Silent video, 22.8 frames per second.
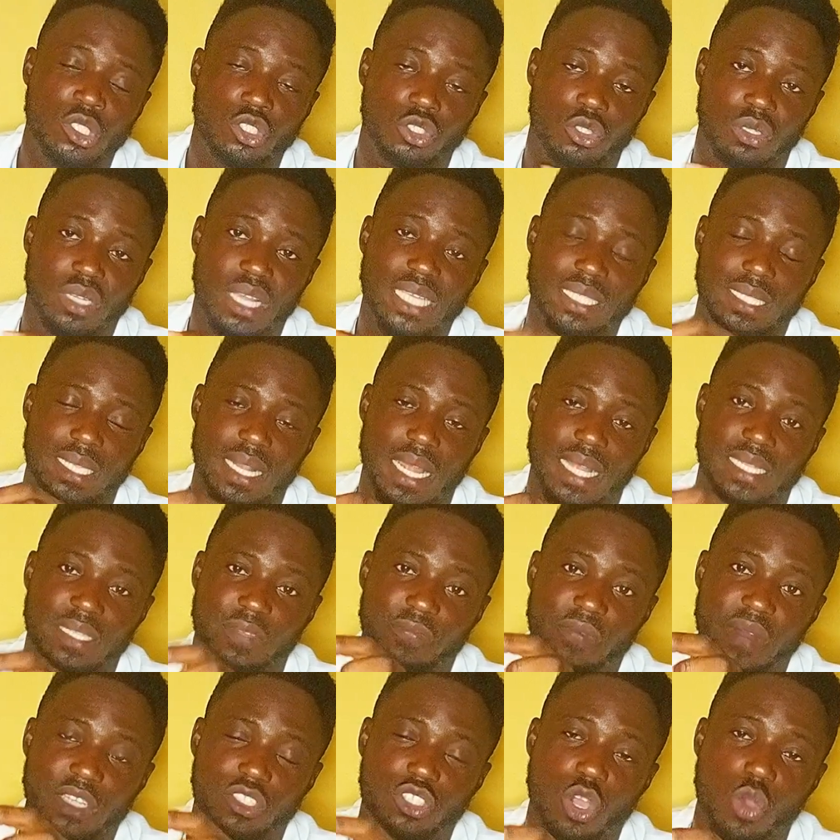So the extent that
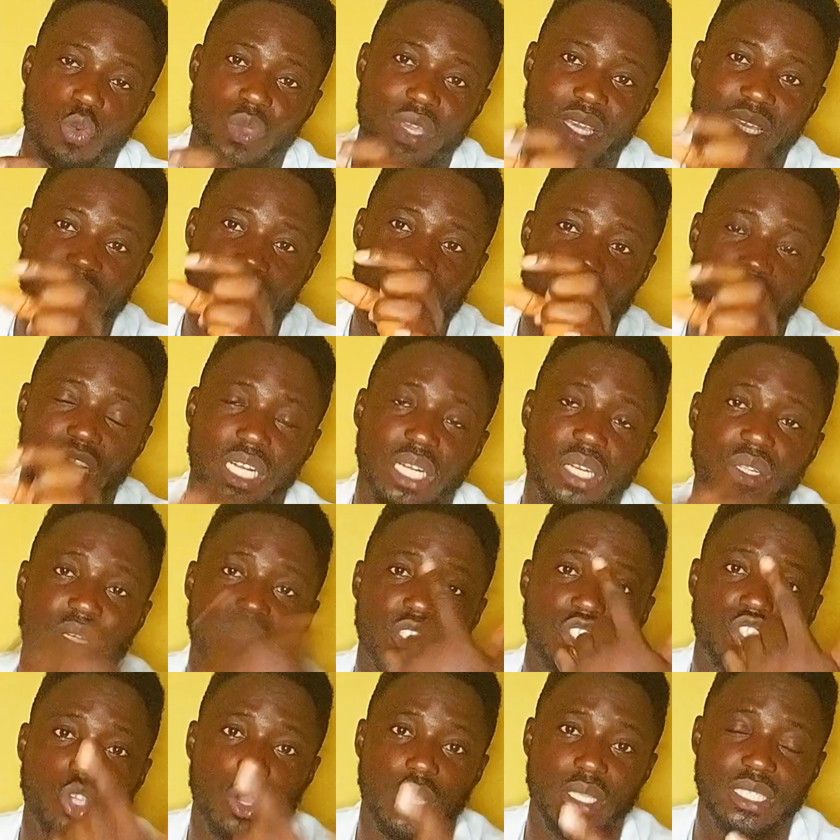the fracture will include
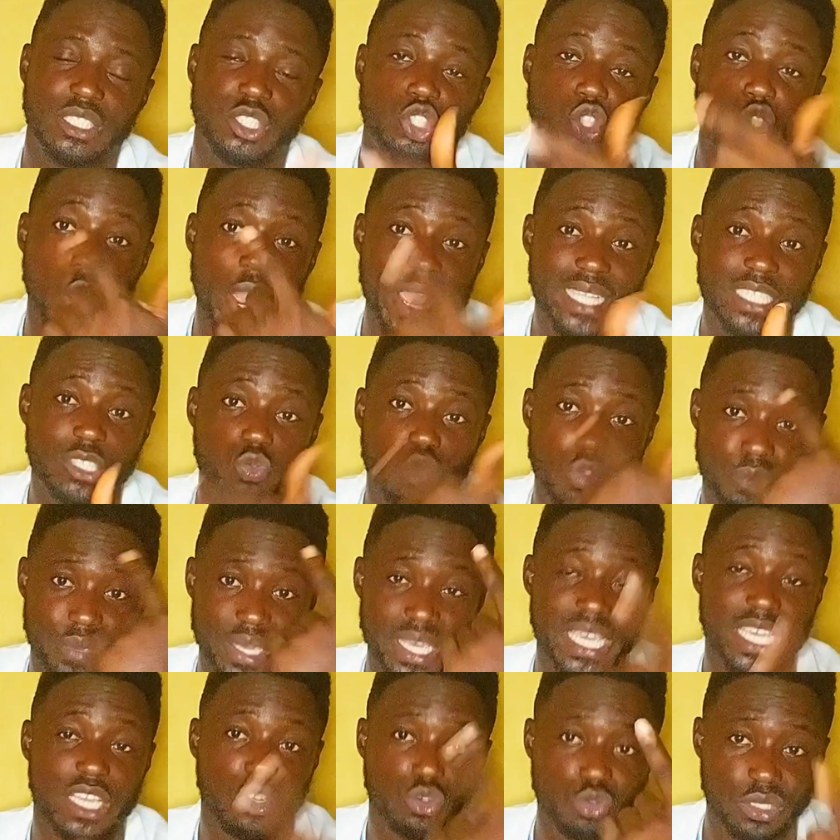the joint. Joint will
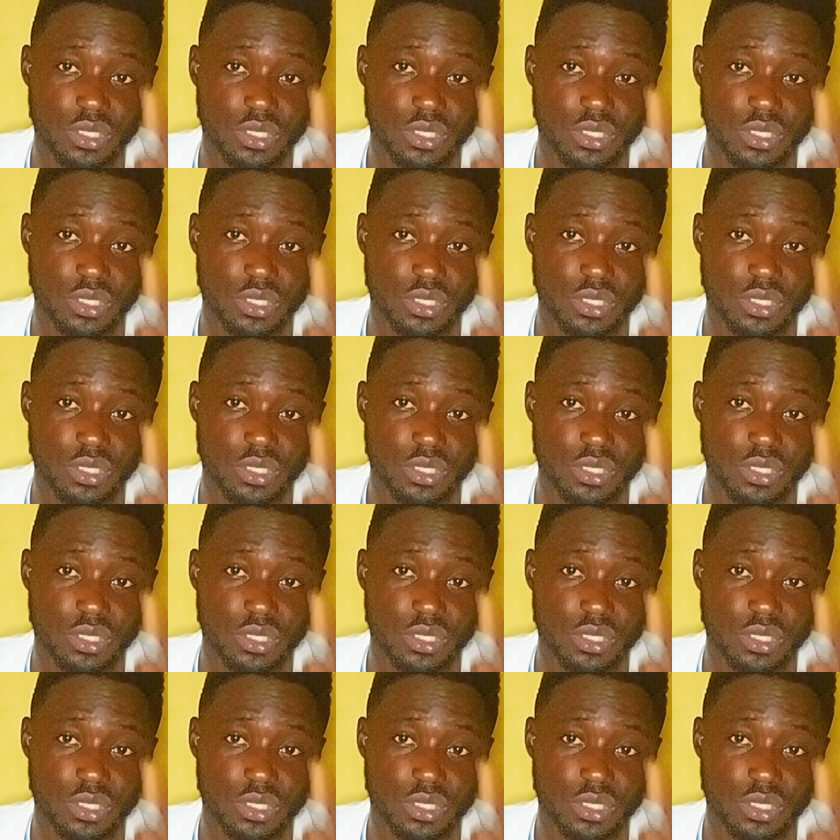be